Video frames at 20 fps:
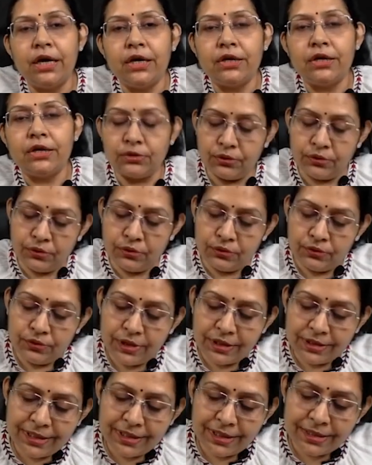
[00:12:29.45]
So
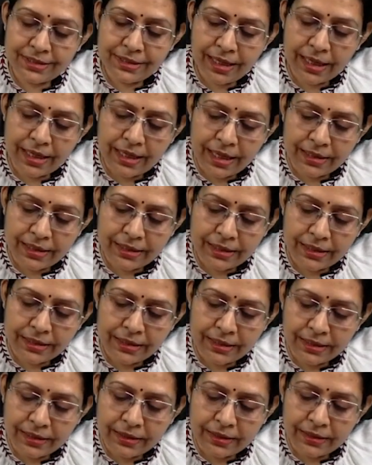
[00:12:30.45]
this is none other
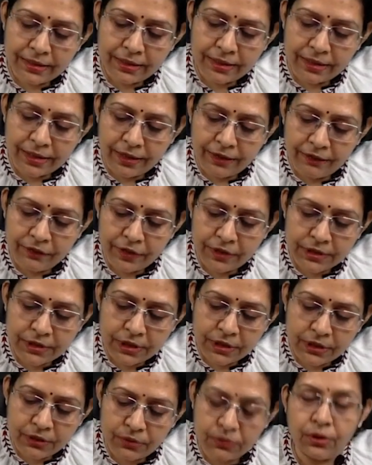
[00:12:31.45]
than the left
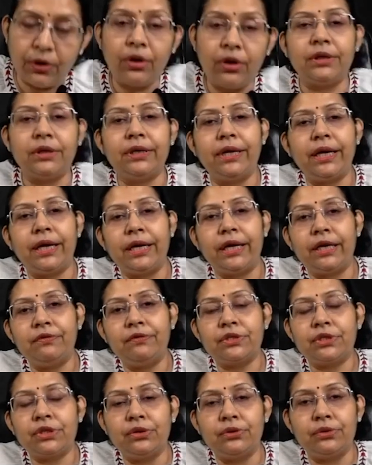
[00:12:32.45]
skewed or the negative
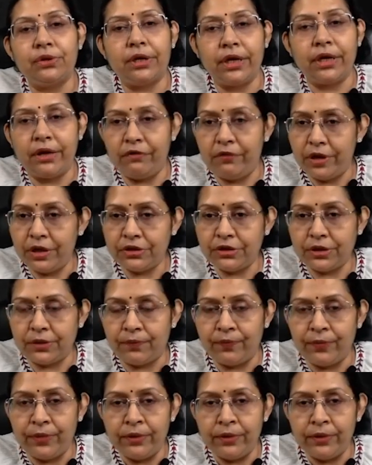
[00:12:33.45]
skewed deviation.